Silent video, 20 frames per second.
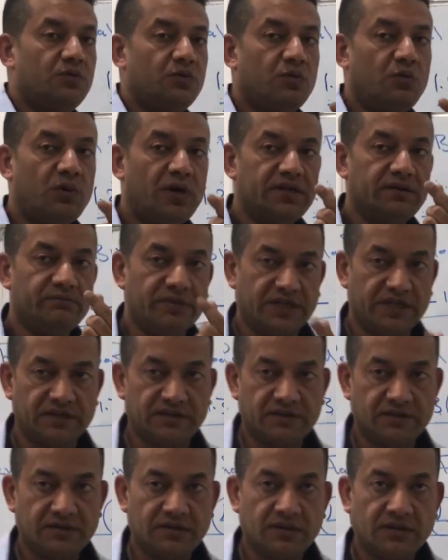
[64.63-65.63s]
1
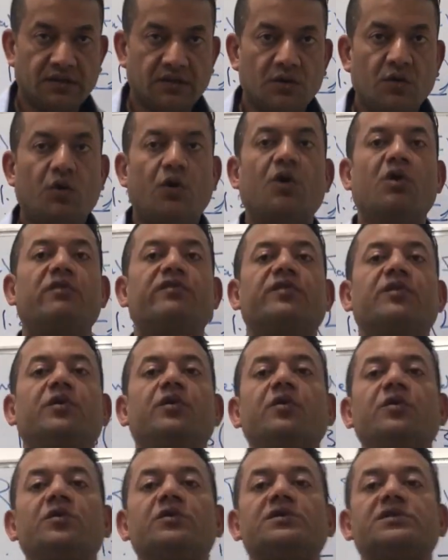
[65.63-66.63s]
minute? Of
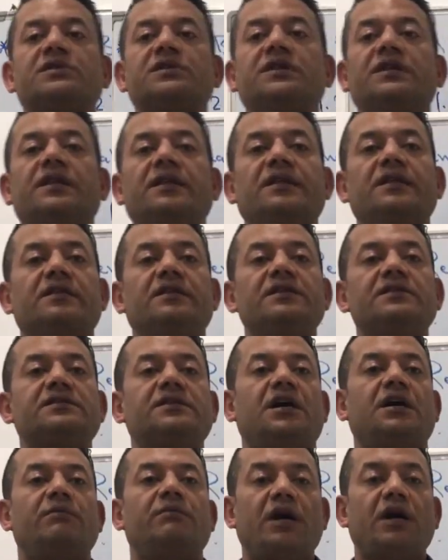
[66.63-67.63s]
course,
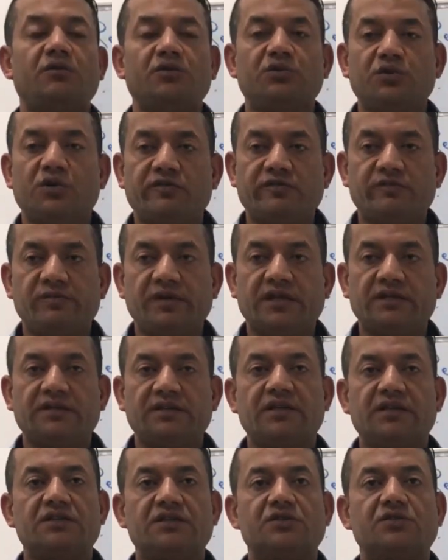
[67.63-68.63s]
this amount of
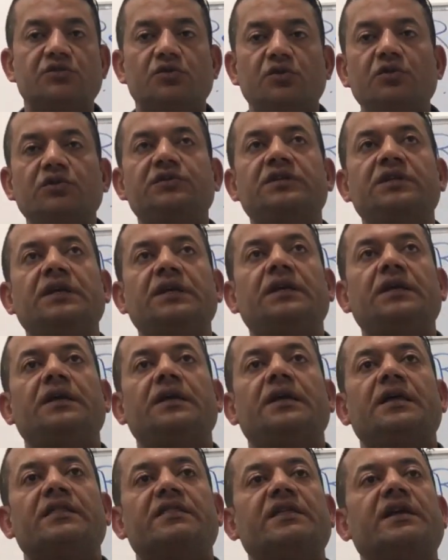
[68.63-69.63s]
blood is not
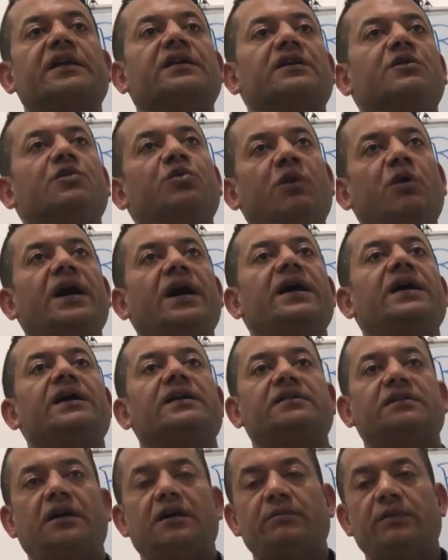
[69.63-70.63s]
the
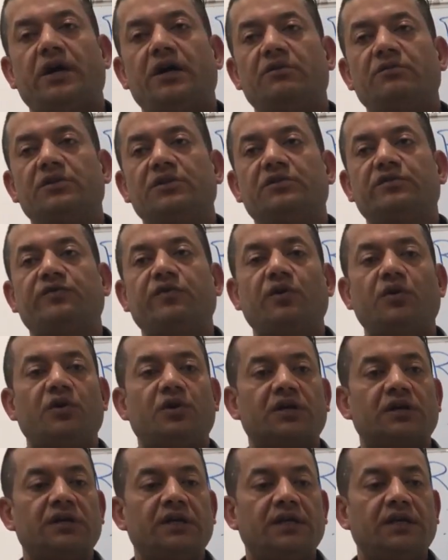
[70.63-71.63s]
required amount
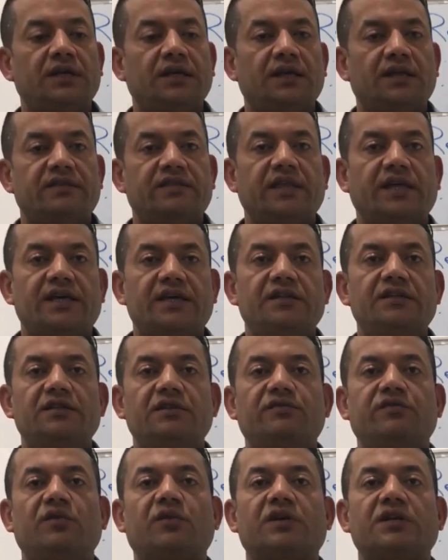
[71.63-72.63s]
for the
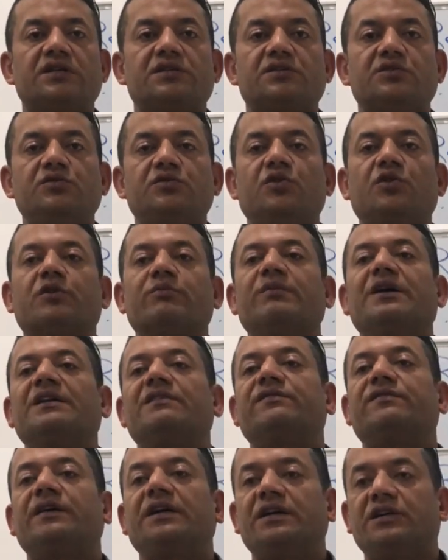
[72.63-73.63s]
kidney for its normal
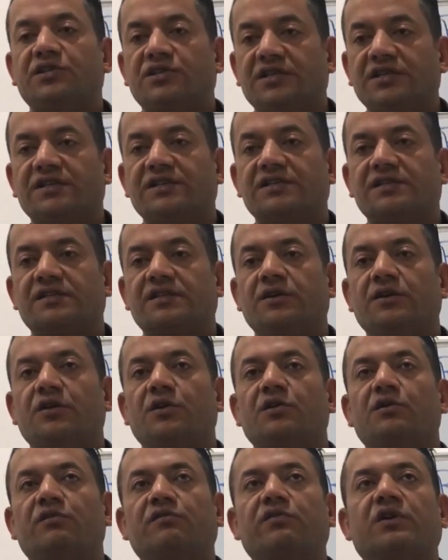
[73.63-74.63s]
functions,
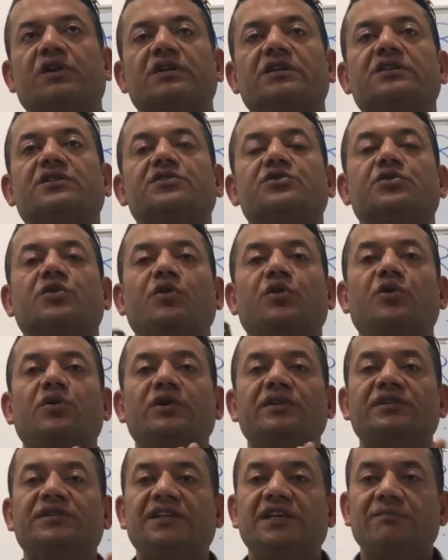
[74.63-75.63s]
for its
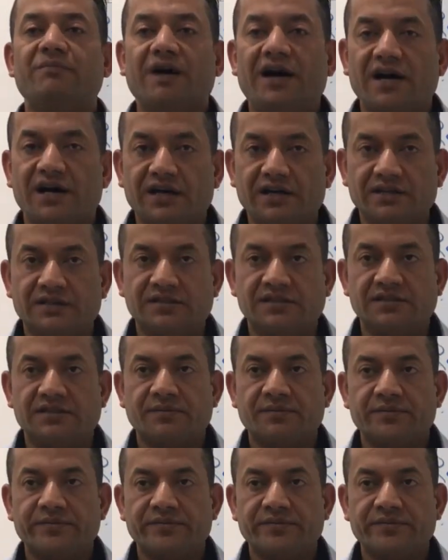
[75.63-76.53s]
own demands,